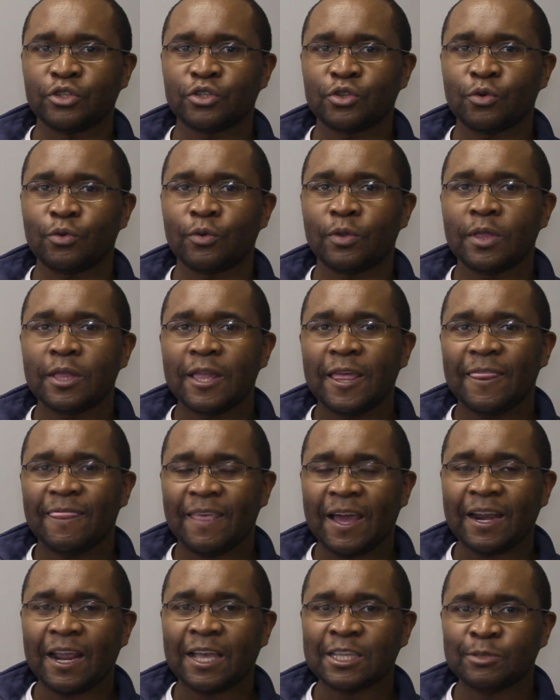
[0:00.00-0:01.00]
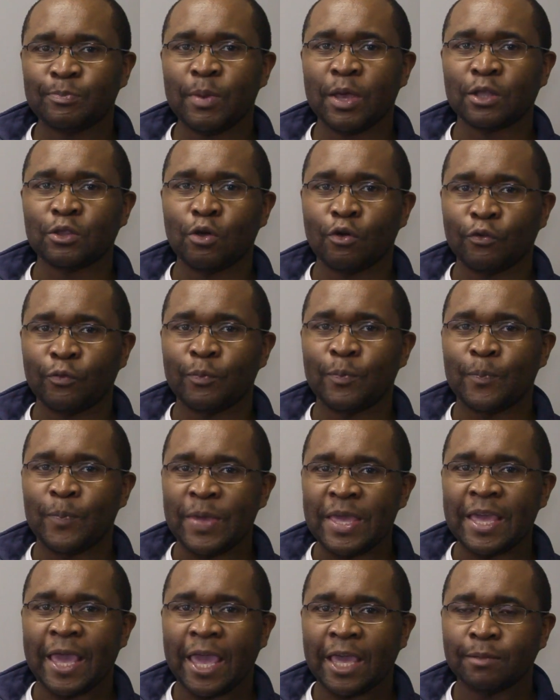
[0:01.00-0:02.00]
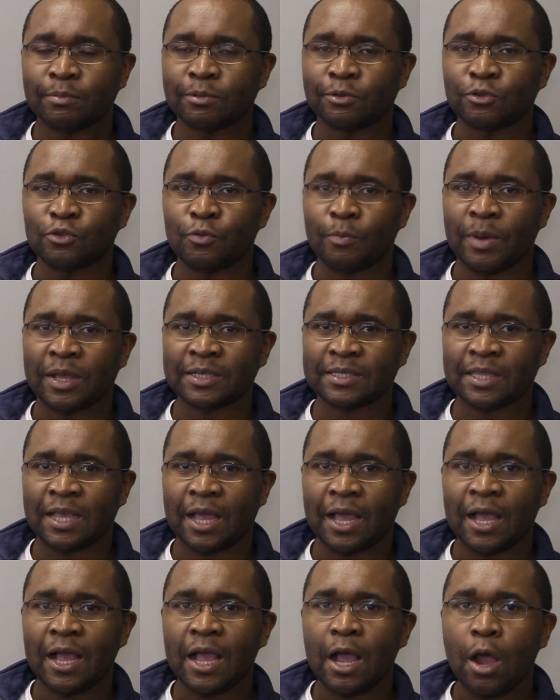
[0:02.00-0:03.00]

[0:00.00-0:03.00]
So that aspect of being able to master